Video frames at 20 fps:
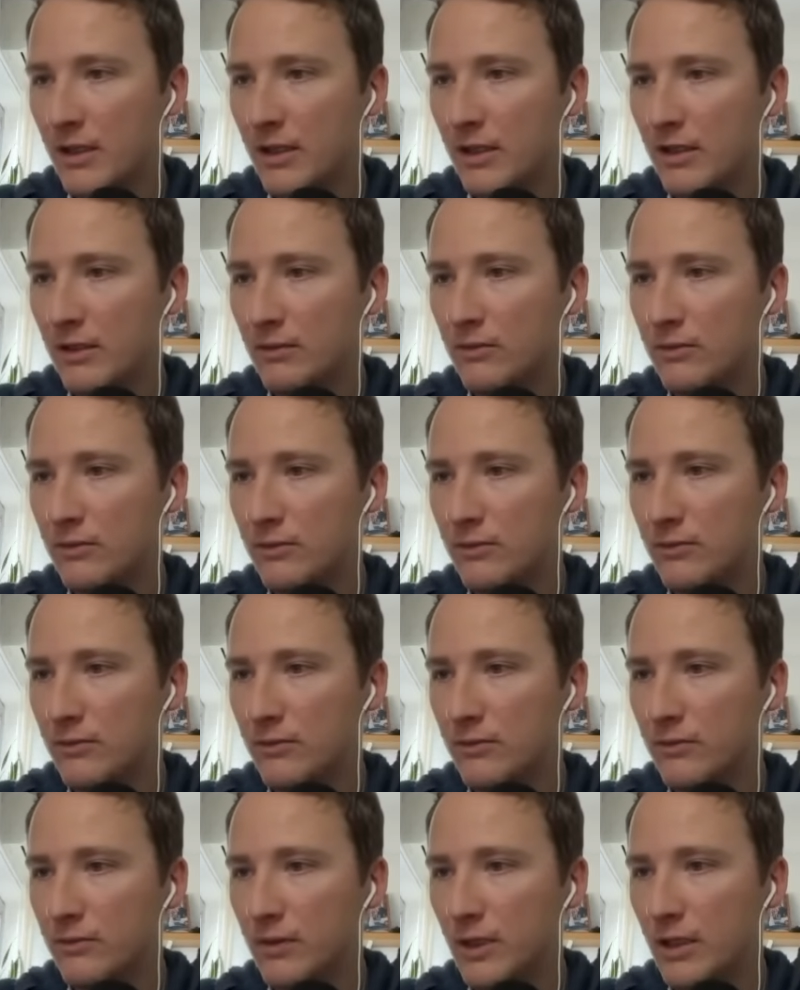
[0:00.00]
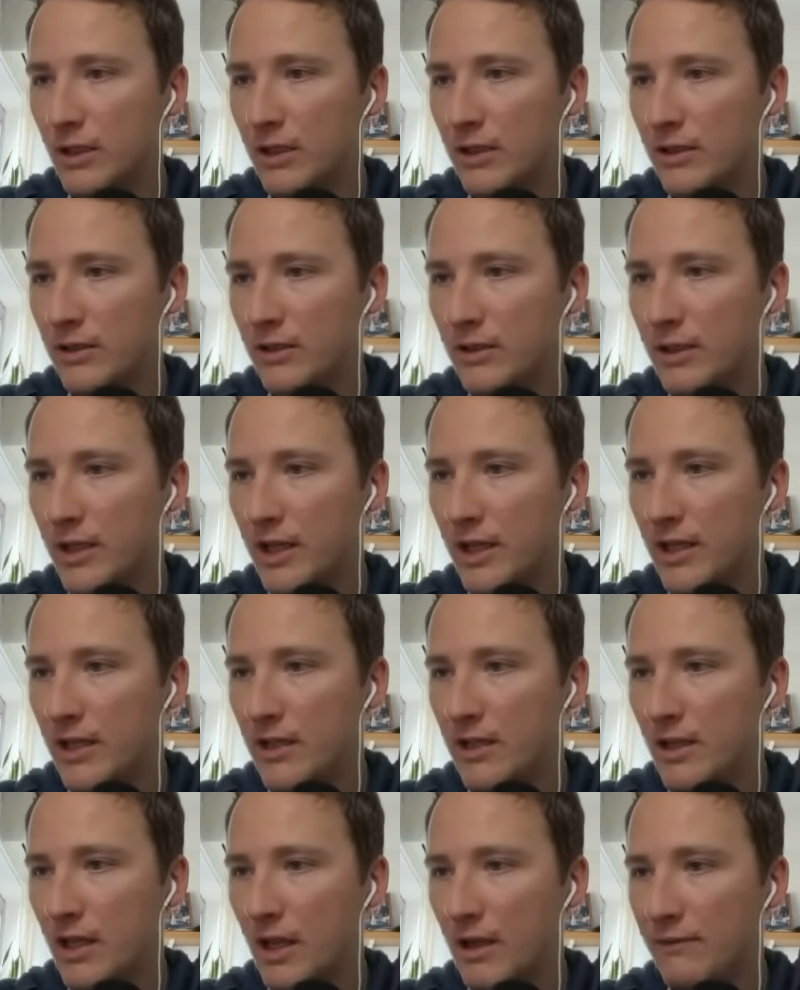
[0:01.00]
Ooh,
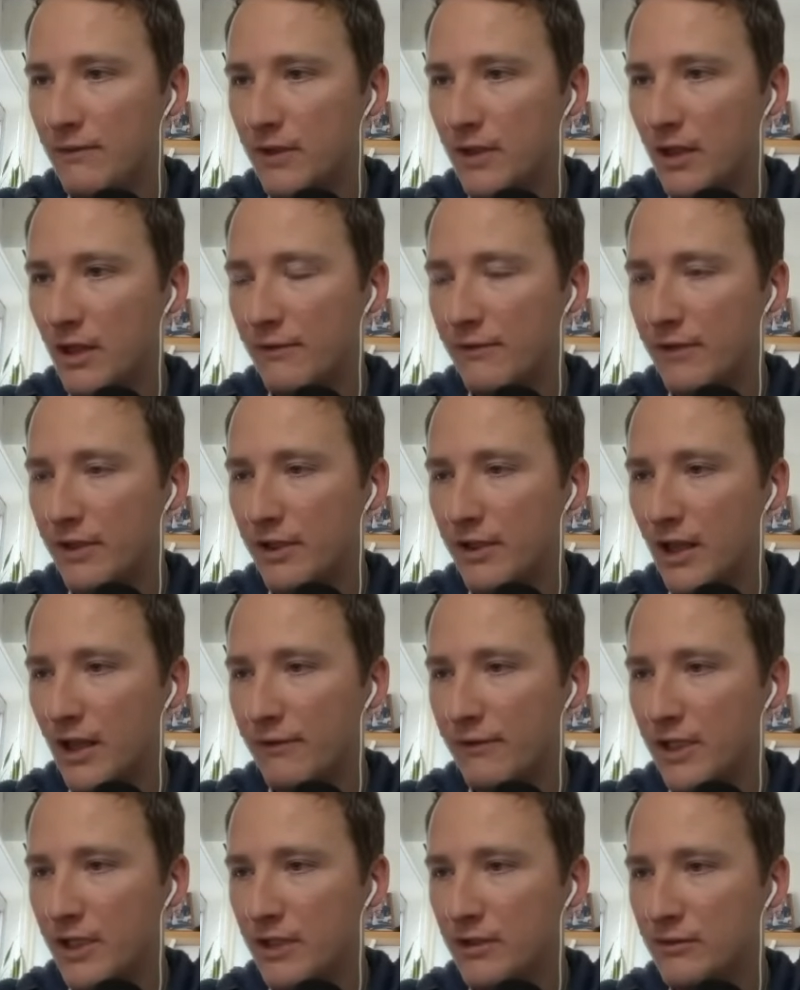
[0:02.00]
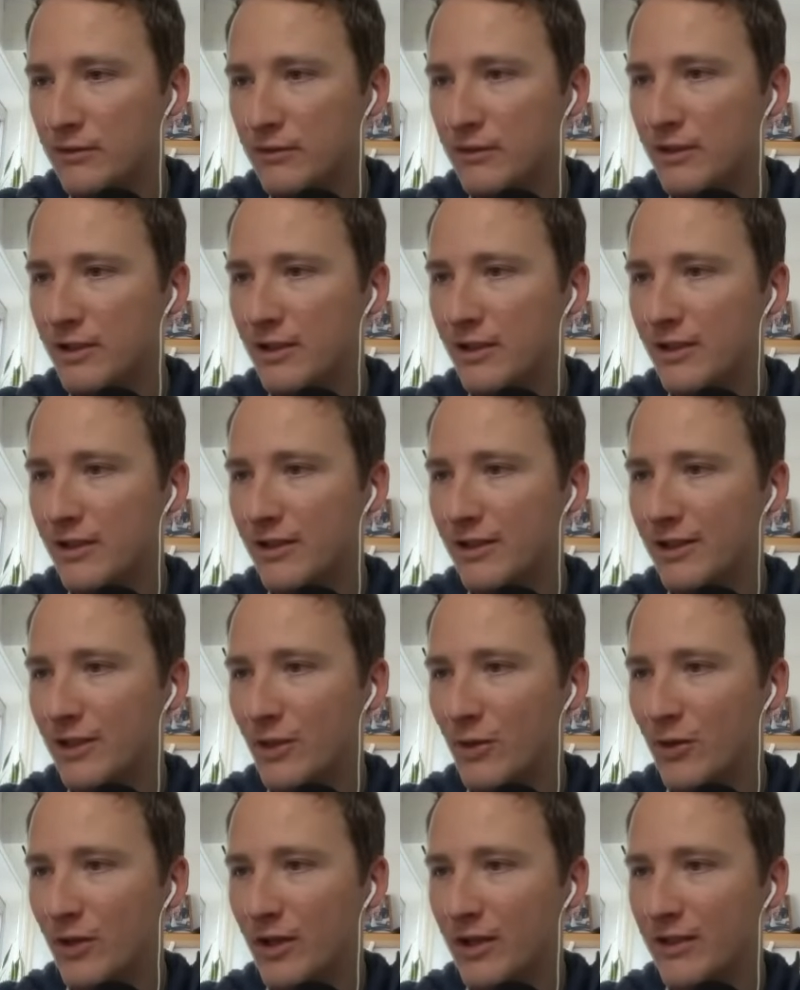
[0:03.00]
and Evany, you
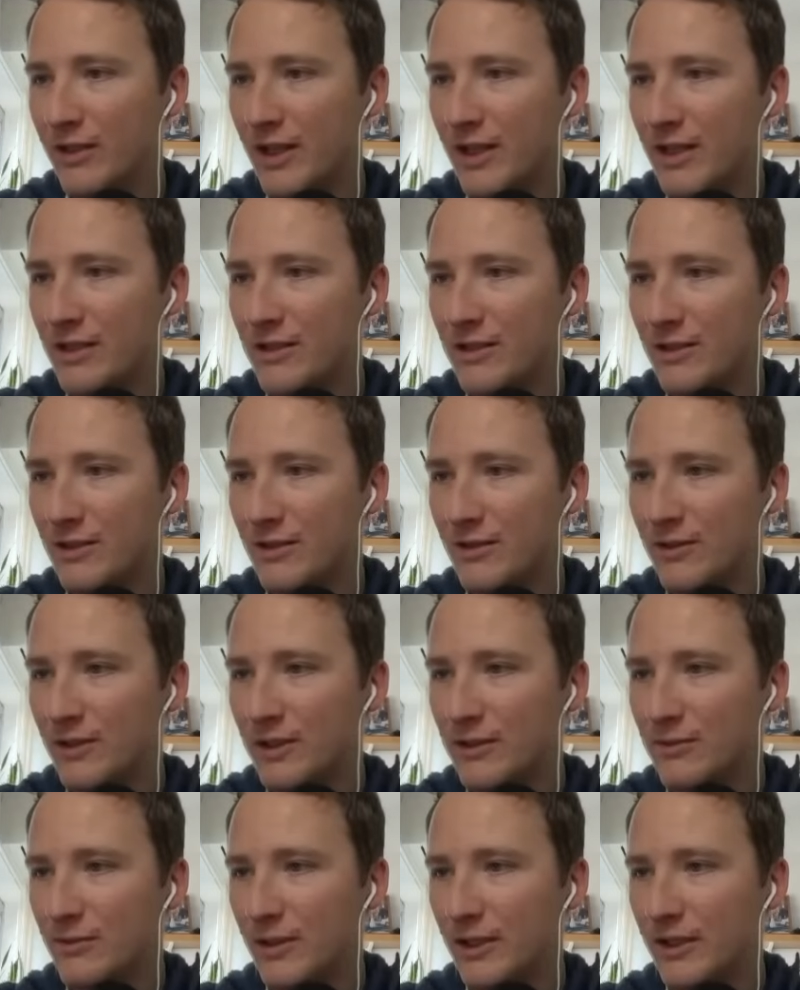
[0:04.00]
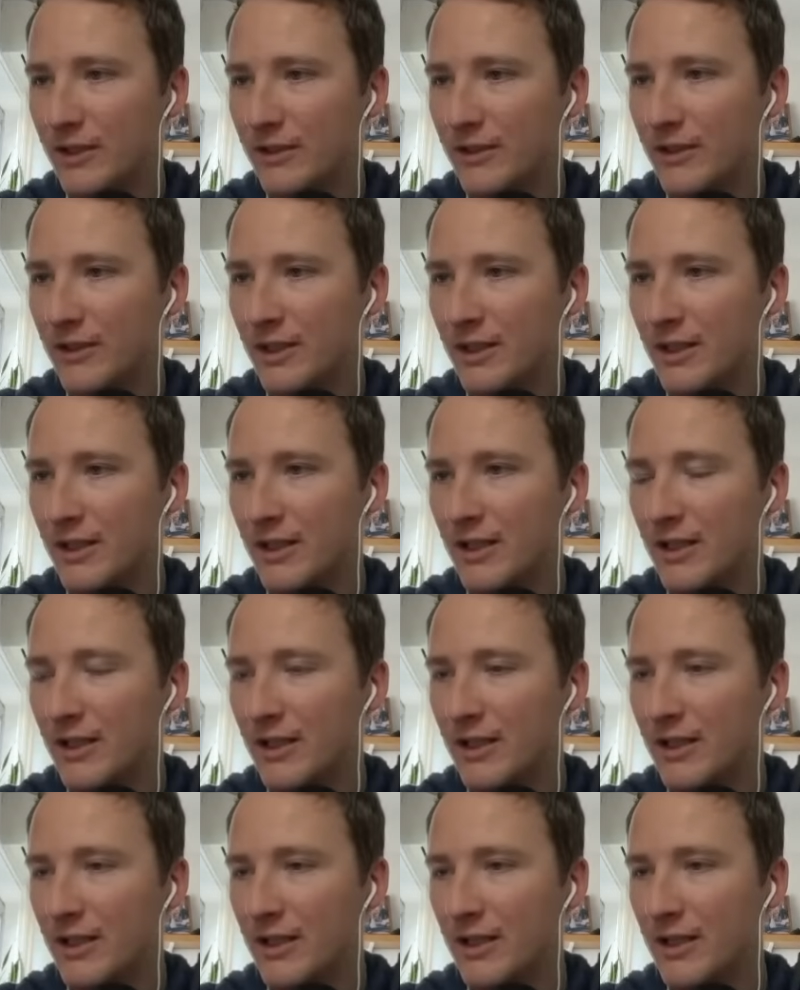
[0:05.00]
were on K2. That's wild.
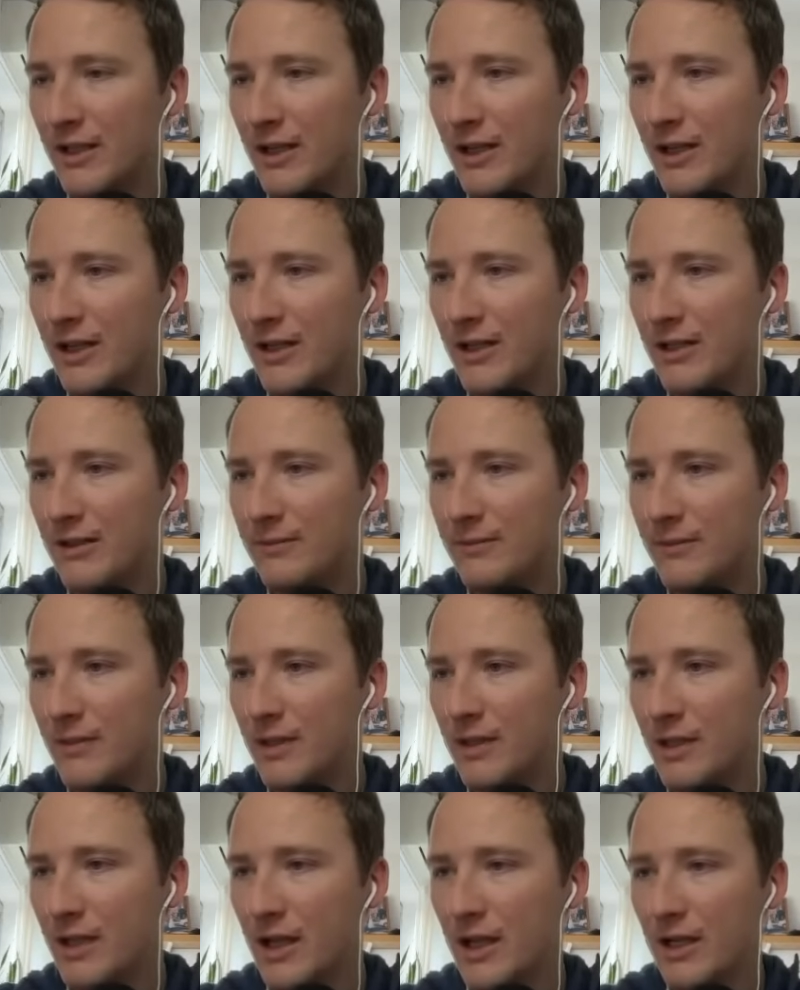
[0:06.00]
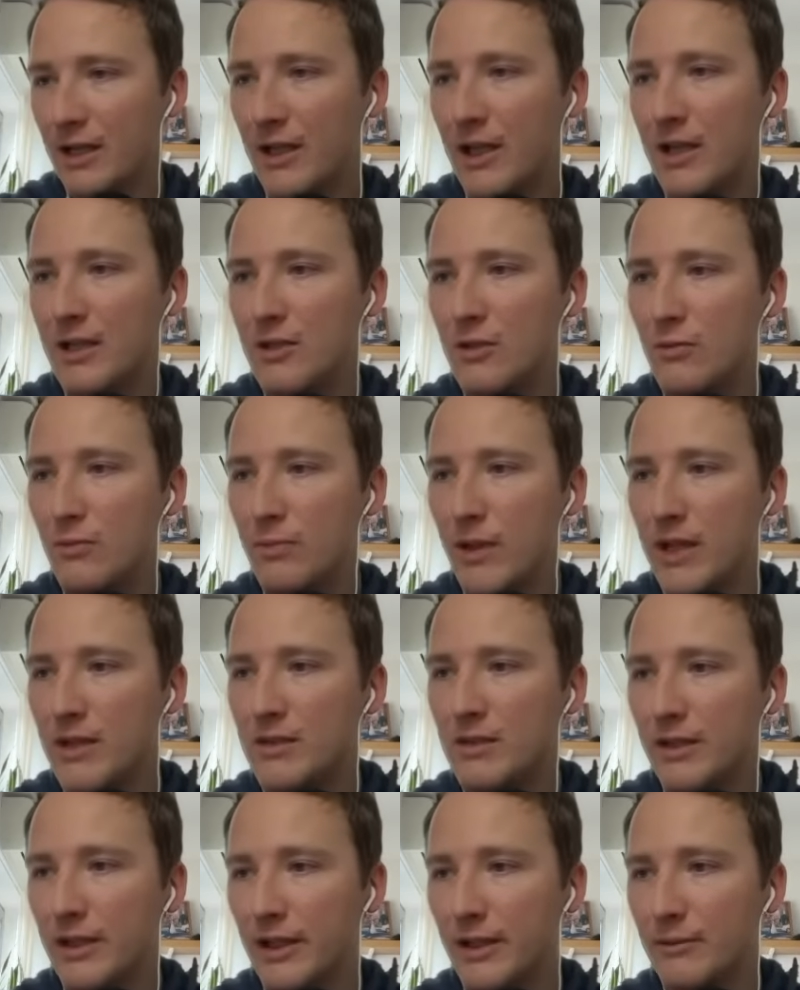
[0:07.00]
Yeah, K2 base
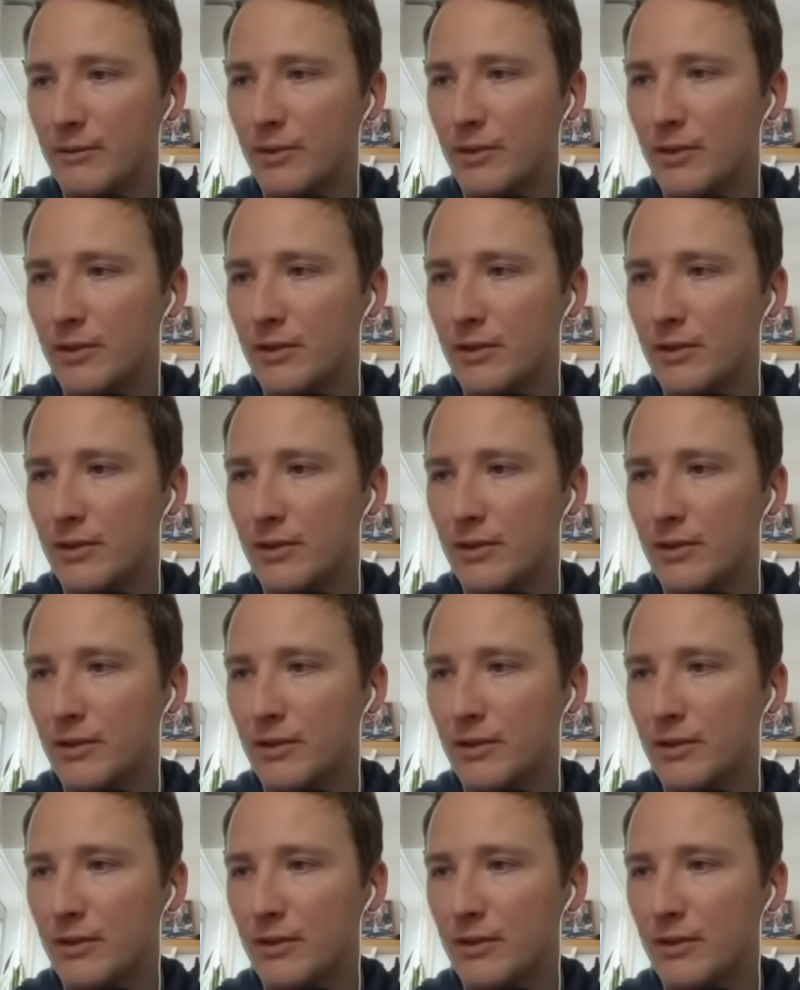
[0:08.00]
camp.